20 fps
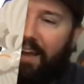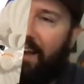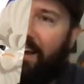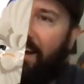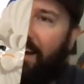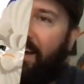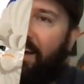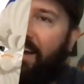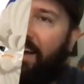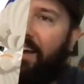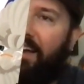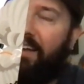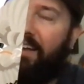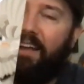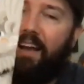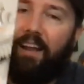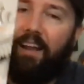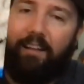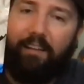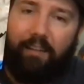I
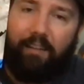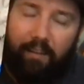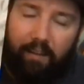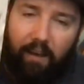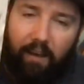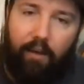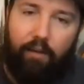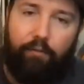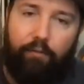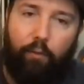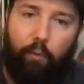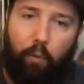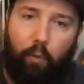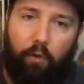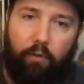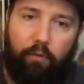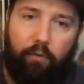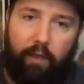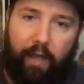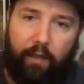love
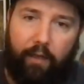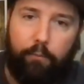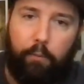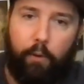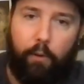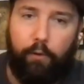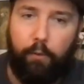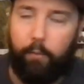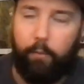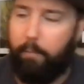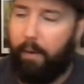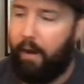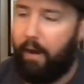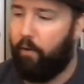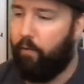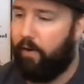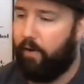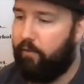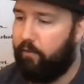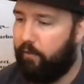what Hasbro doing with
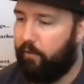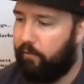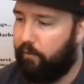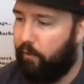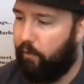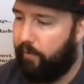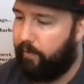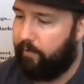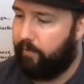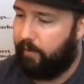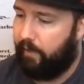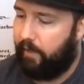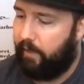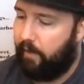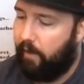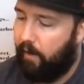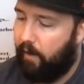Power Rangers, honestly.